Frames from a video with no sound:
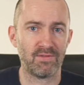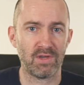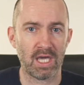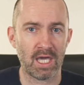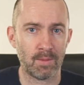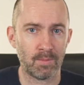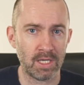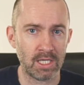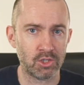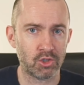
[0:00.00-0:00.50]

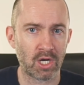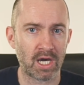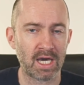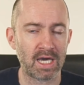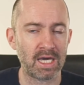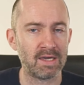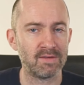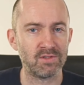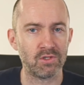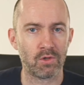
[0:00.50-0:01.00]
NVMe
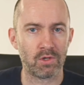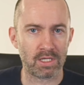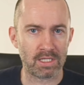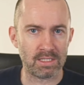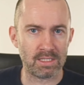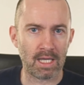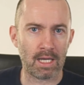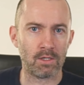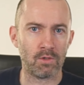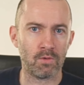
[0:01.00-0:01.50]
drives or
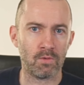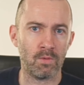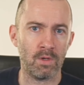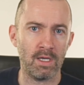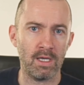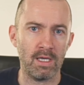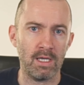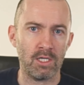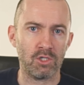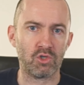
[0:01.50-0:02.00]

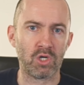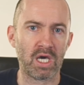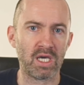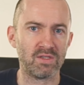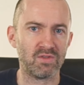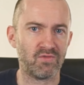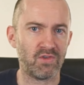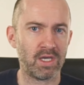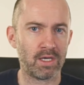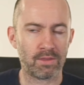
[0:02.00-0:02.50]
external
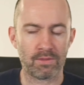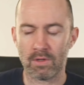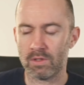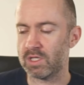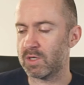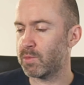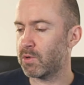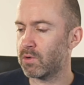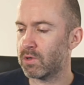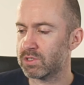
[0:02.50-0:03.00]
drives via
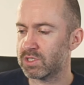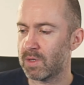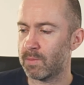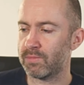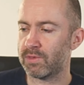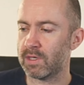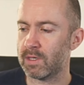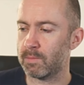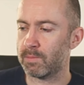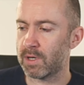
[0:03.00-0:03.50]
Thunderbolt or
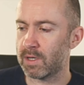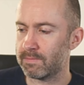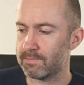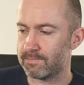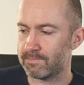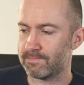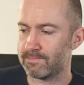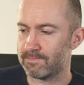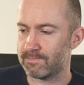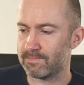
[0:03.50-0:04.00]
something, but
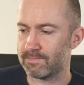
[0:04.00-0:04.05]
